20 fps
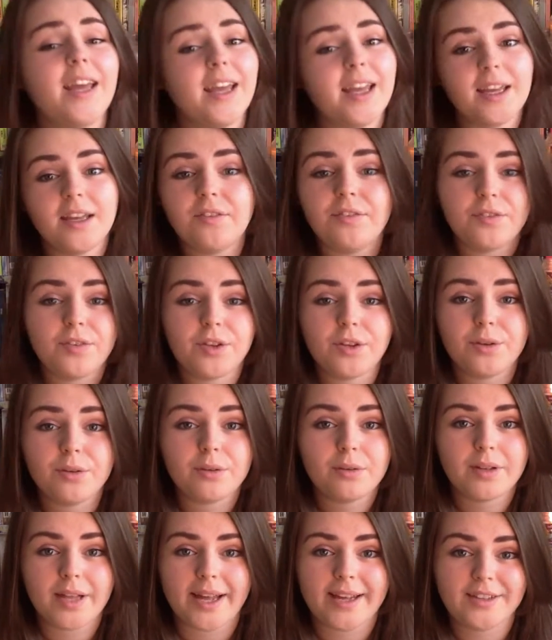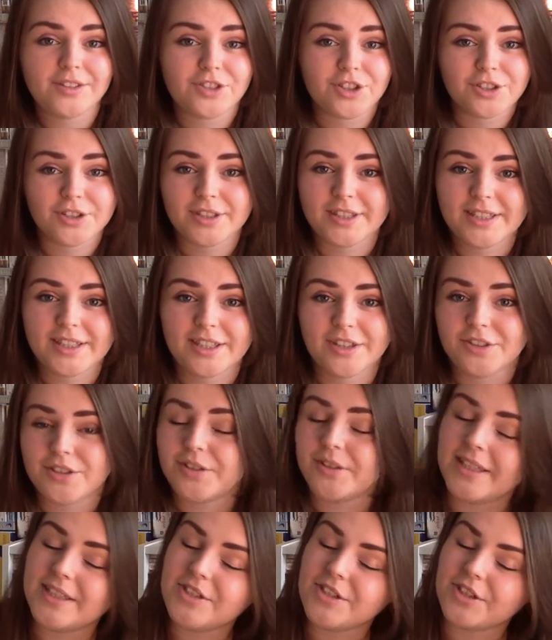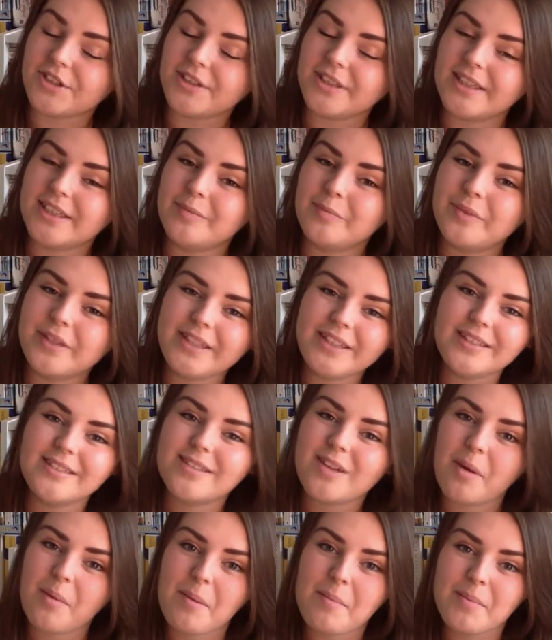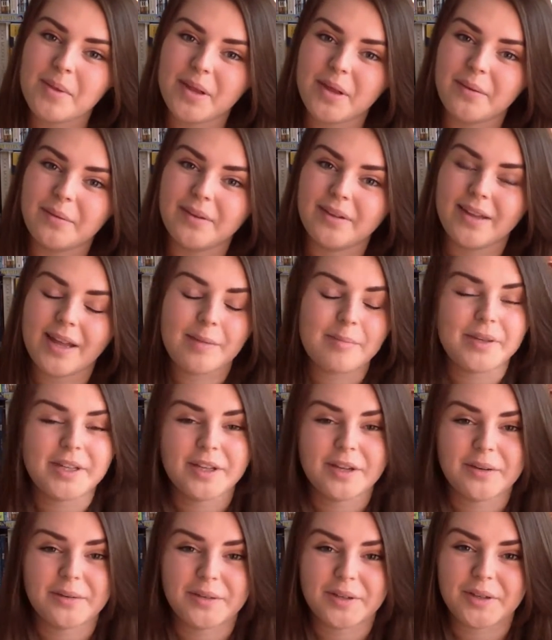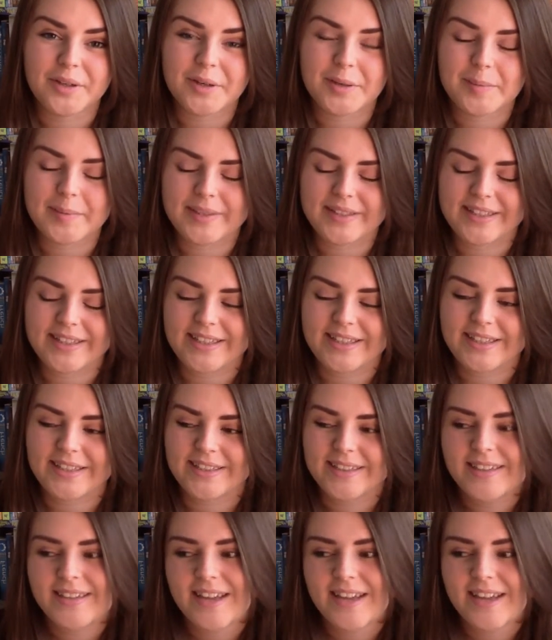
If you like John Green or don't like John Green, please comment below and let me know your opinion,